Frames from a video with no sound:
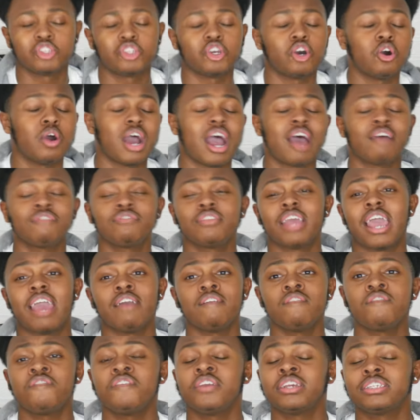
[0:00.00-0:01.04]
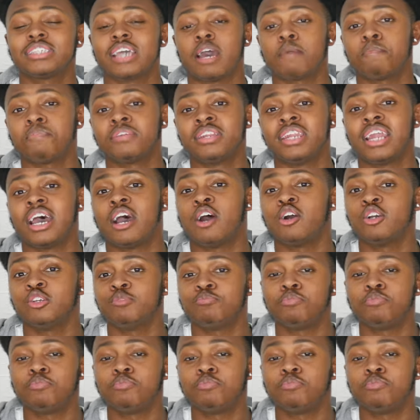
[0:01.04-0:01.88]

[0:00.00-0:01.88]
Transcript: So after everything's happened now, he's